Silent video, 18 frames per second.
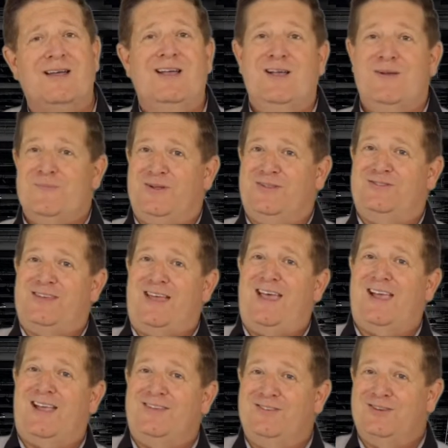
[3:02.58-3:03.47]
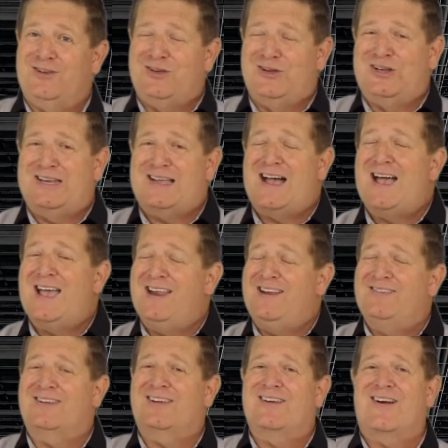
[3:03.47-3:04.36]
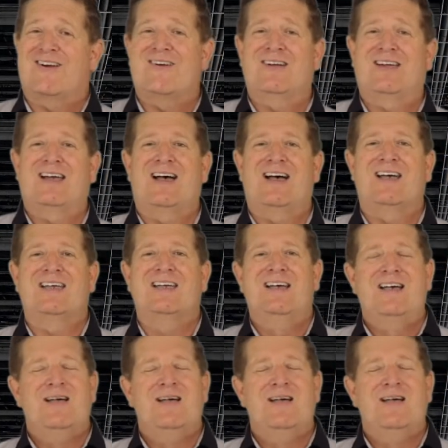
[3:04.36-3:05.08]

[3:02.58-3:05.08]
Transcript: But Zach is a good guy, he's a car guy.